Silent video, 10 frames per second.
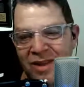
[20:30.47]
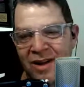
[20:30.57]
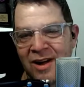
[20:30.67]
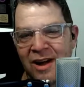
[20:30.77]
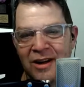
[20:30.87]

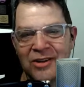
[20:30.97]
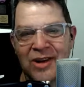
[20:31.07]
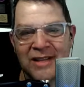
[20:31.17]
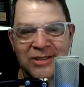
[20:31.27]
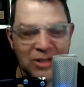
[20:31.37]
Oh, you
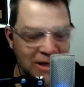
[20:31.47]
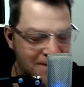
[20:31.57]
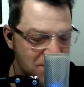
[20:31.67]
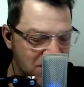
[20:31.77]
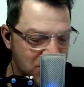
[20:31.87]
guys are good.
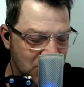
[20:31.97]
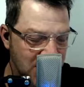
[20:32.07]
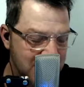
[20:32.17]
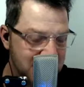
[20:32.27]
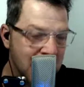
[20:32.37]
I've missed you
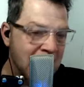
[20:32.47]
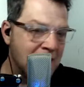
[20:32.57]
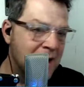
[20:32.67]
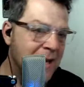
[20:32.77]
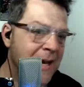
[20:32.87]
guys.
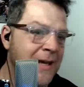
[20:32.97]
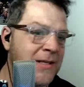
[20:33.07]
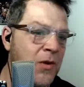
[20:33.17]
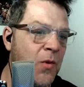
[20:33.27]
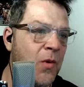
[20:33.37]
Hey,
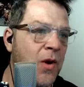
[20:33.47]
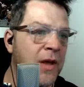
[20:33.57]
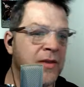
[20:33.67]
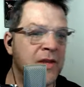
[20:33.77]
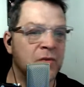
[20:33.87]
so
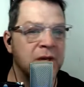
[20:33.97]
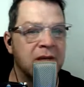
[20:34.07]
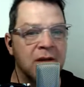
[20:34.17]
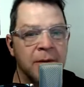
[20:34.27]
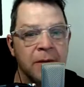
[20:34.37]
this
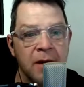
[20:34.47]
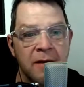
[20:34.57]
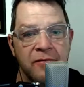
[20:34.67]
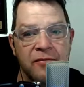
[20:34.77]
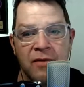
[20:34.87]
week's gonna be
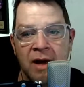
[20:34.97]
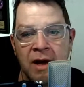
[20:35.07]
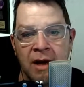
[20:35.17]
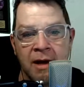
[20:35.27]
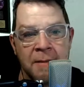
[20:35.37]
rough.
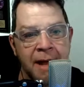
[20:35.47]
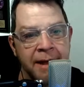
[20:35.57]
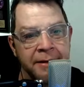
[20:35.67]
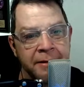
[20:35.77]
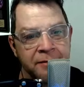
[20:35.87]
Cut my
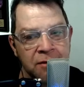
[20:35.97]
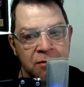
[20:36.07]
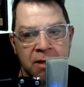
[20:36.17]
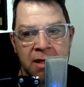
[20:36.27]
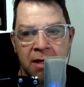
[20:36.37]
hand off this
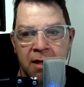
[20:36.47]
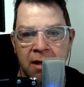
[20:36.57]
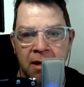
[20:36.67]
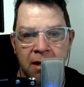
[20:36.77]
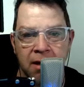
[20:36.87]
week.
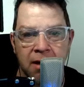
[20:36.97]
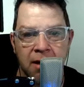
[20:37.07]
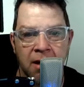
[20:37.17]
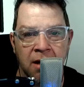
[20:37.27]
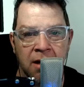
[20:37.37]
A
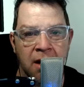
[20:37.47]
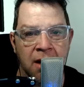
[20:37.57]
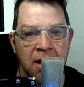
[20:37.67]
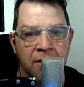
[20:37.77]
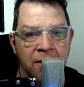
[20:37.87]
lot
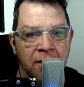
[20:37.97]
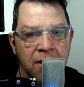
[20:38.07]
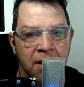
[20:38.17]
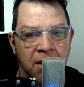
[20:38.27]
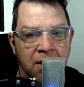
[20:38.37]
of
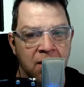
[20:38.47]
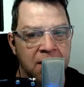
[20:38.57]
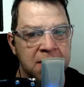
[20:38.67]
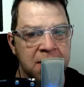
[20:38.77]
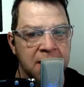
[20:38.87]
other
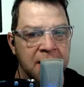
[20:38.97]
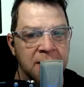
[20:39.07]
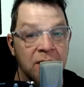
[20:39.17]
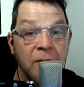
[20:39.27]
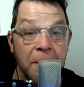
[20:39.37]
crazy
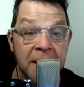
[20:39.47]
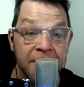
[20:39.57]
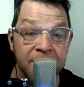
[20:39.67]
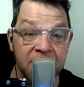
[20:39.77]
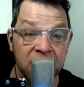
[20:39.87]
things. You have a
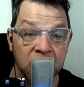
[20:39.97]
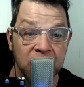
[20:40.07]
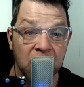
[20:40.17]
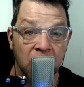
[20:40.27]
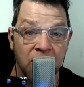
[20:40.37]
peanut festival
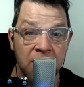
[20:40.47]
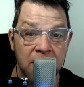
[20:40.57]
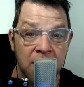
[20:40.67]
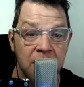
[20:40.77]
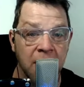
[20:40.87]
in
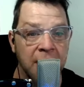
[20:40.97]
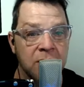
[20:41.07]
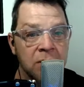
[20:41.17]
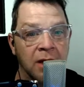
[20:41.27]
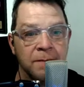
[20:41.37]
Dothan? I
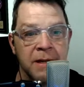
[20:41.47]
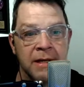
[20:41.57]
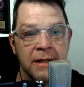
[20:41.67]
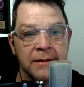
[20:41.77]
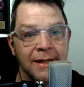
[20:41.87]
do love
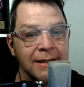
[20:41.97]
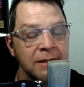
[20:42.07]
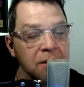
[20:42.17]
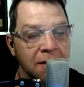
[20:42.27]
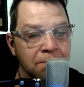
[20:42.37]
peanuts. I
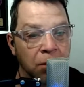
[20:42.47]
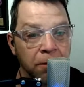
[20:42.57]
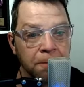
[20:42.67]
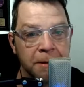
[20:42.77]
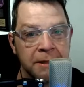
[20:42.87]
just don't love
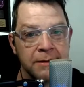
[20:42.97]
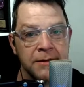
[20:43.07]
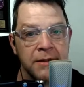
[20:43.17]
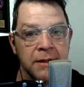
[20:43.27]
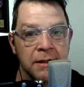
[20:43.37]
boiled peanuts.